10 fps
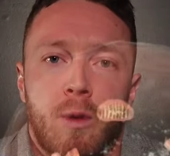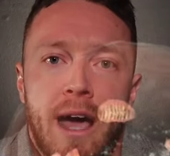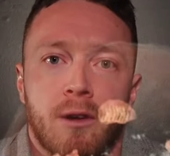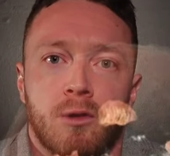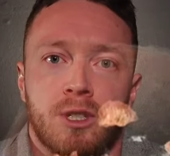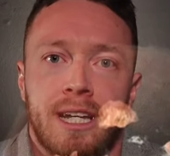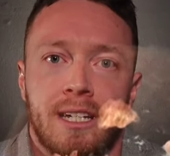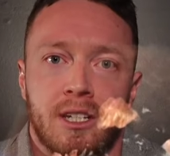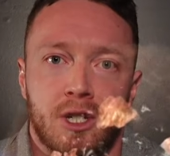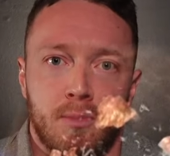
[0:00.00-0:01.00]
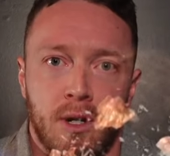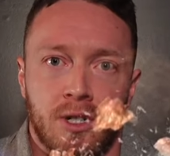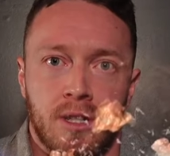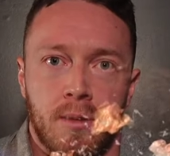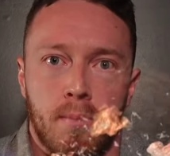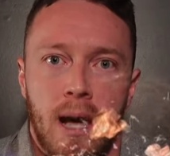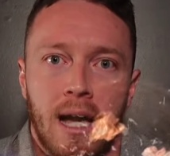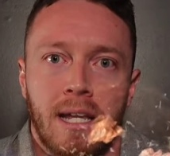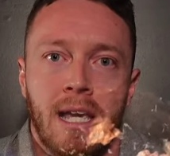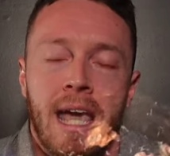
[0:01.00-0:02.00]
radicals get dispersed in the
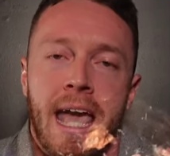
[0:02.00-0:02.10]
body,